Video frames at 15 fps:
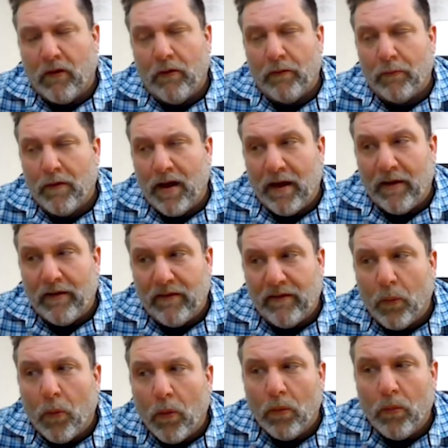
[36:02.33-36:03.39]
all the rest.
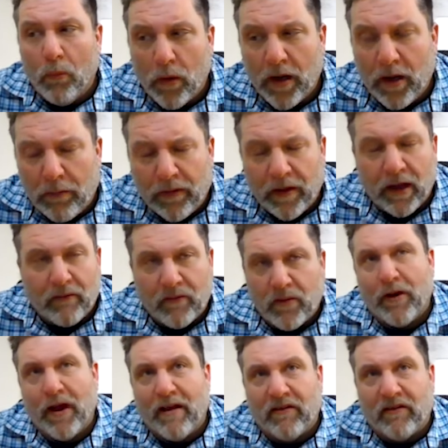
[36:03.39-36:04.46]
What do you think of
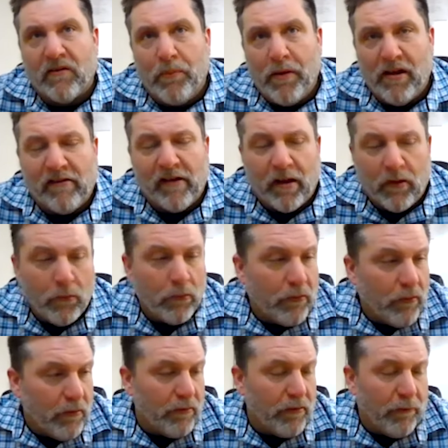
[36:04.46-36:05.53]
Nebraska's pitching? Who are
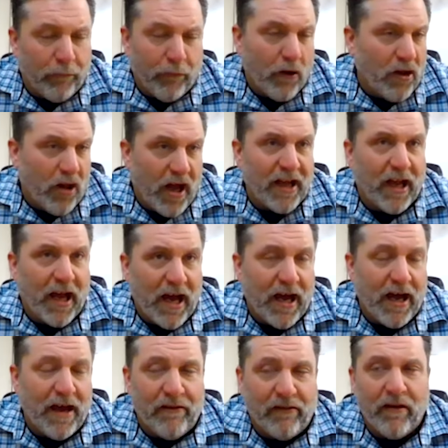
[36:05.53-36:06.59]
the frontline
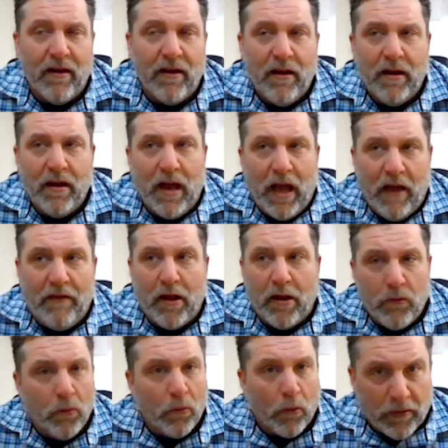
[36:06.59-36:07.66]
guys? And then
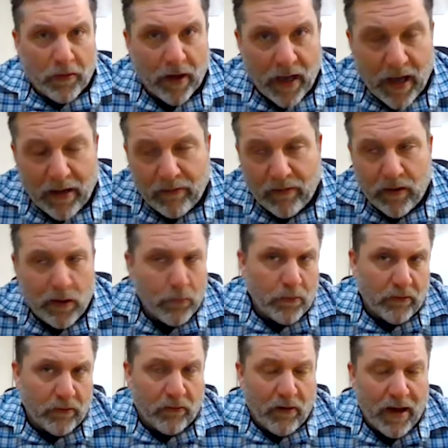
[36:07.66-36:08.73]
who are the guys that you would
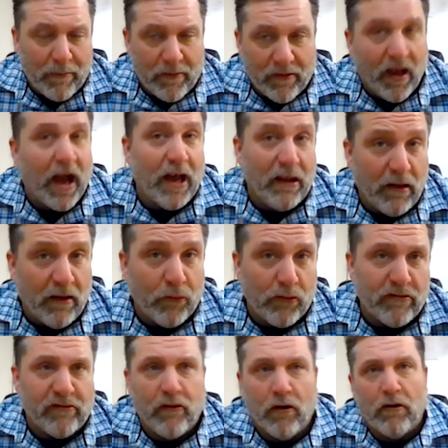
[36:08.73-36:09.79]
describe as high
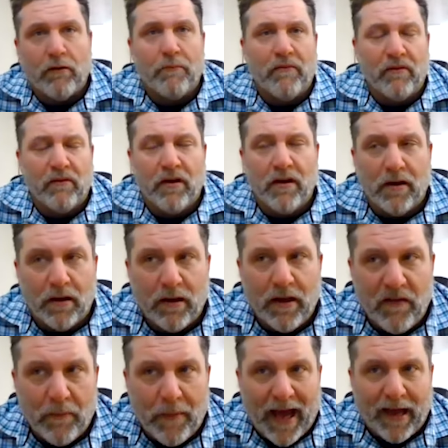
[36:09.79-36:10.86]
leveraged arms in
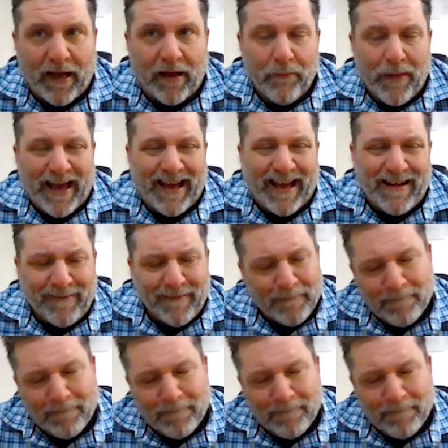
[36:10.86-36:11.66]
the back end?